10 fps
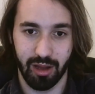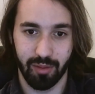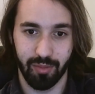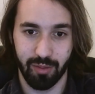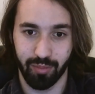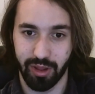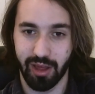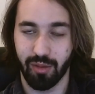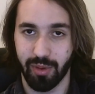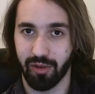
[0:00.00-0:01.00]
it
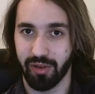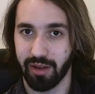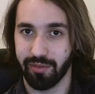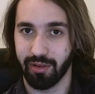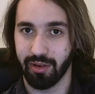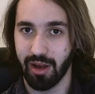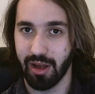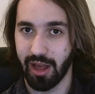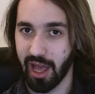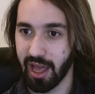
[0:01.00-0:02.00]
plays better than ever,
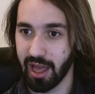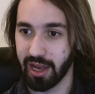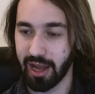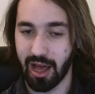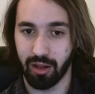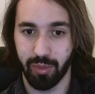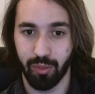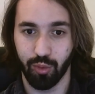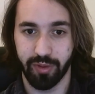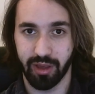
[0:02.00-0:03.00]
and I'll be
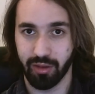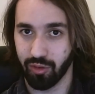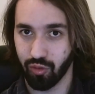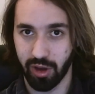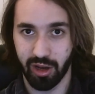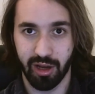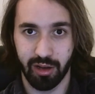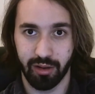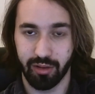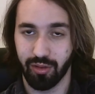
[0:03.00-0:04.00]
moving straight
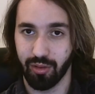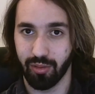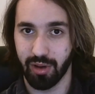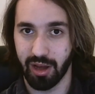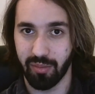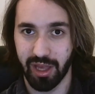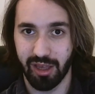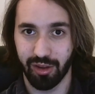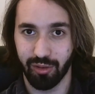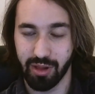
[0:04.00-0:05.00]
on to
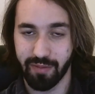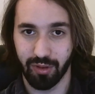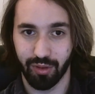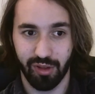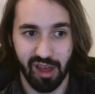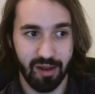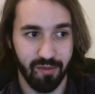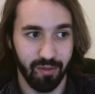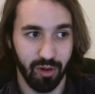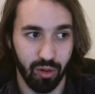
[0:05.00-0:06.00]
making new levels,
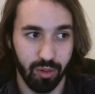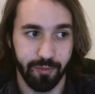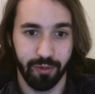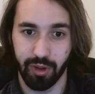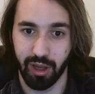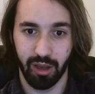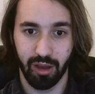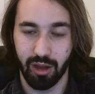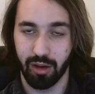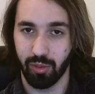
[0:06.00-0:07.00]
and hopefully
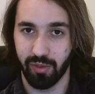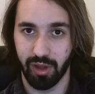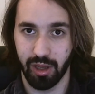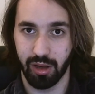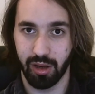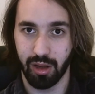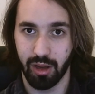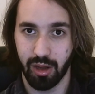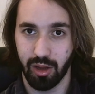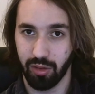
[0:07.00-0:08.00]
within
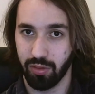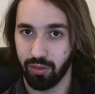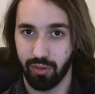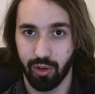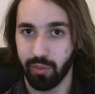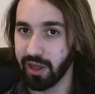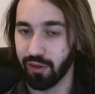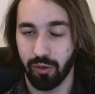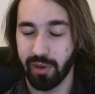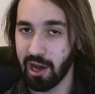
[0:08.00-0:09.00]
2 weeks
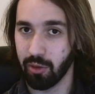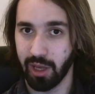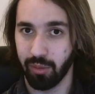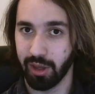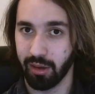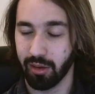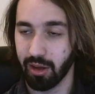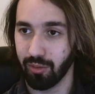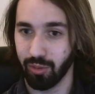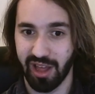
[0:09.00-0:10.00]
from now maybe,
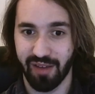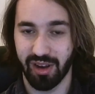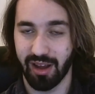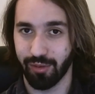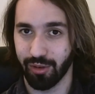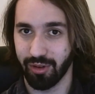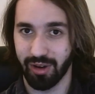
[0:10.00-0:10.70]
we'll have another